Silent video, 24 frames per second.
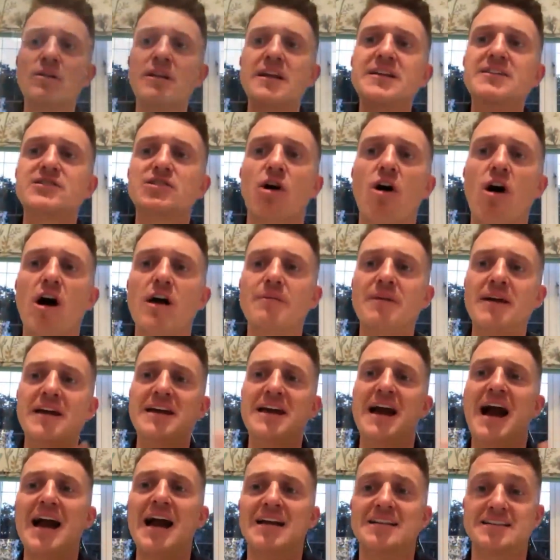The only
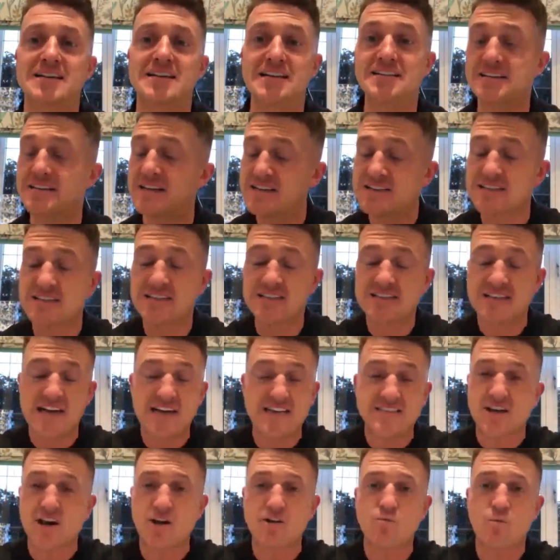time he acted, and this
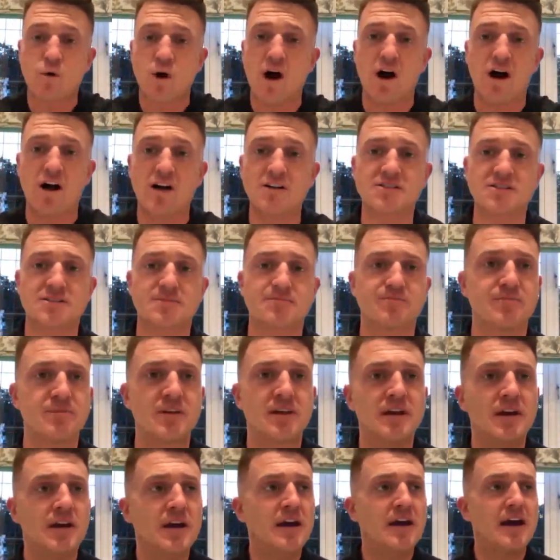is his own
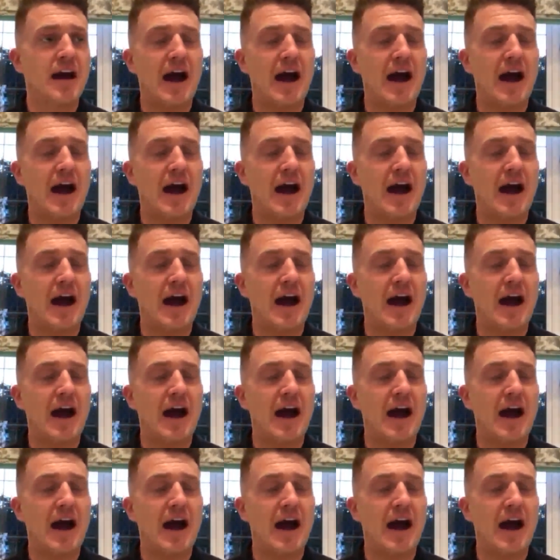words,